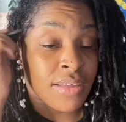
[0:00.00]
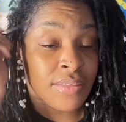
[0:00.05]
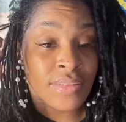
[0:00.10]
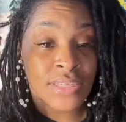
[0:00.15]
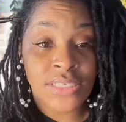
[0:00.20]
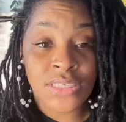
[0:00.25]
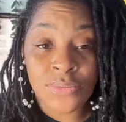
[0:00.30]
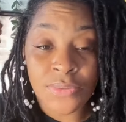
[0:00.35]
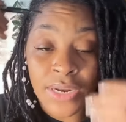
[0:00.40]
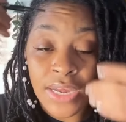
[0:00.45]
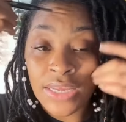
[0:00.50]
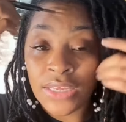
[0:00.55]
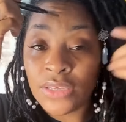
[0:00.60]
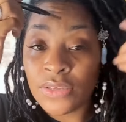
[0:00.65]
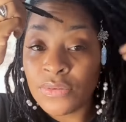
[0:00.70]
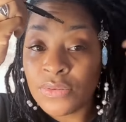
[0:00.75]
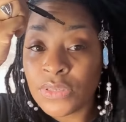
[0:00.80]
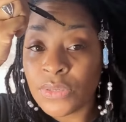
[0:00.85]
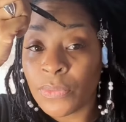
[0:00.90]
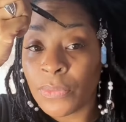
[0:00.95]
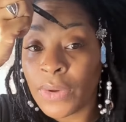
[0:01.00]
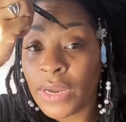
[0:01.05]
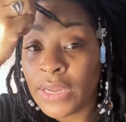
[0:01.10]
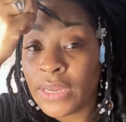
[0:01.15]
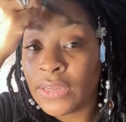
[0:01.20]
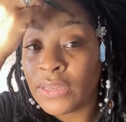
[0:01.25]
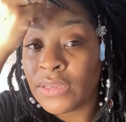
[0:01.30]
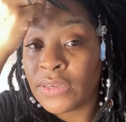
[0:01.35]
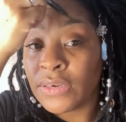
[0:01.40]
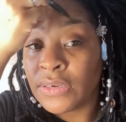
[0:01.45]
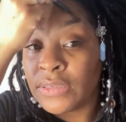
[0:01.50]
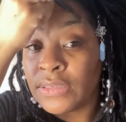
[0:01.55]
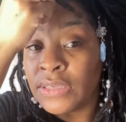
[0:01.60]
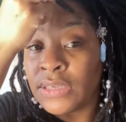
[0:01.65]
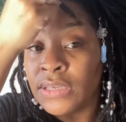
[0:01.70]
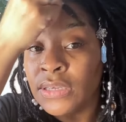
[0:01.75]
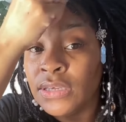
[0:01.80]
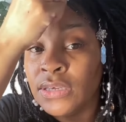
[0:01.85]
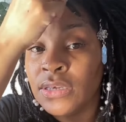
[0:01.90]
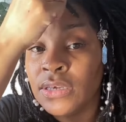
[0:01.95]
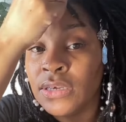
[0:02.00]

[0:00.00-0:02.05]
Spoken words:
this is what I use regularly.